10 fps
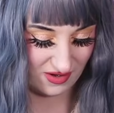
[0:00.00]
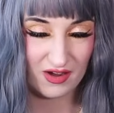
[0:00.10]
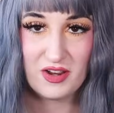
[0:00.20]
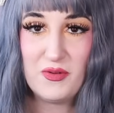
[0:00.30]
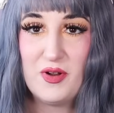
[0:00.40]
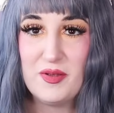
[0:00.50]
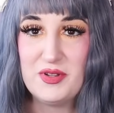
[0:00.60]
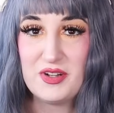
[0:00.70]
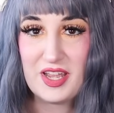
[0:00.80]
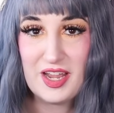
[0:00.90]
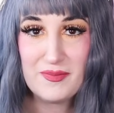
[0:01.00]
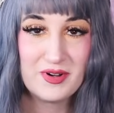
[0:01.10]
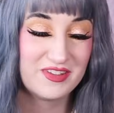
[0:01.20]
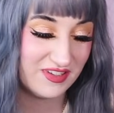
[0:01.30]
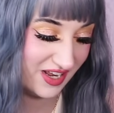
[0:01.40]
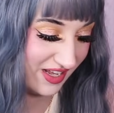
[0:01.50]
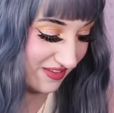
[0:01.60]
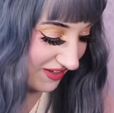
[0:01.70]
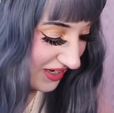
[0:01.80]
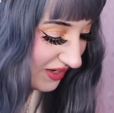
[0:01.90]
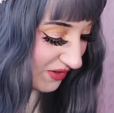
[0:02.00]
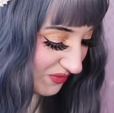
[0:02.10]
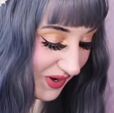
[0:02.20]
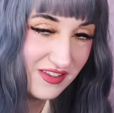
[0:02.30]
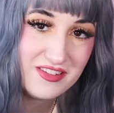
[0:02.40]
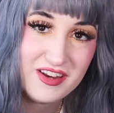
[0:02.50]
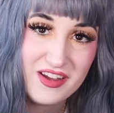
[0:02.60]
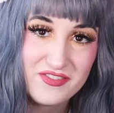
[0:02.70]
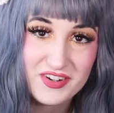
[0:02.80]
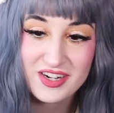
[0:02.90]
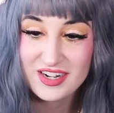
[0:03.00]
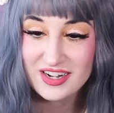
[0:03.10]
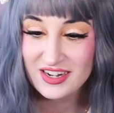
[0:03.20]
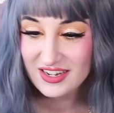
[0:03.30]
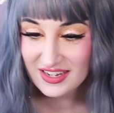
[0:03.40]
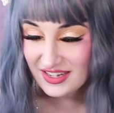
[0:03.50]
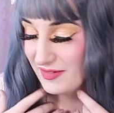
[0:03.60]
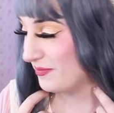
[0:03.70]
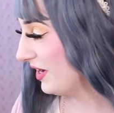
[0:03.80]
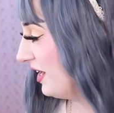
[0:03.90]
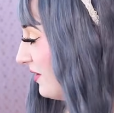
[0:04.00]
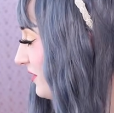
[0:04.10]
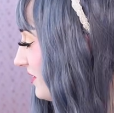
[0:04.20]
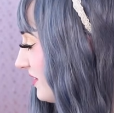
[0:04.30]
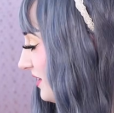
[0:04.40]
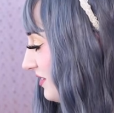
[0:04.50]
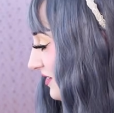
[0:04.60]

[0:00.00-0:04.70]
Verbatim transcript: not going to want to be on camera today. It's like a rest day for her, but I know she's going